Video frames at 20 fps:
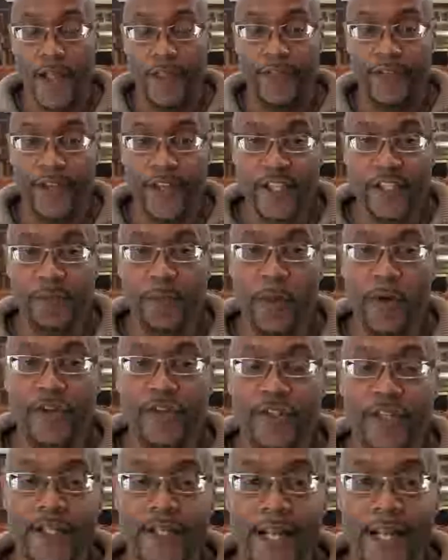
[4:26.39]
this
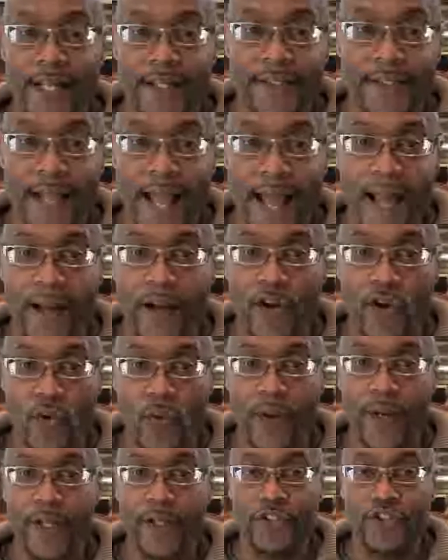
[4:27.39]
person is not
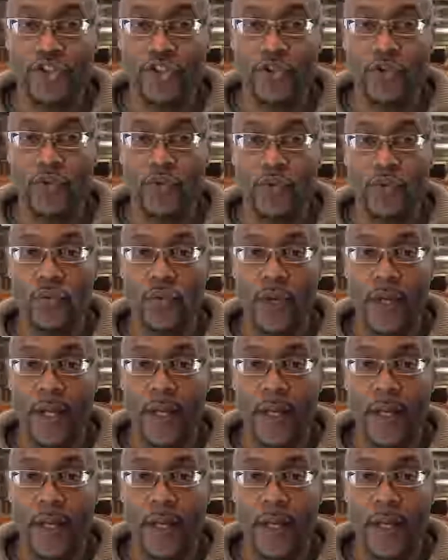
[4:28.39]
going to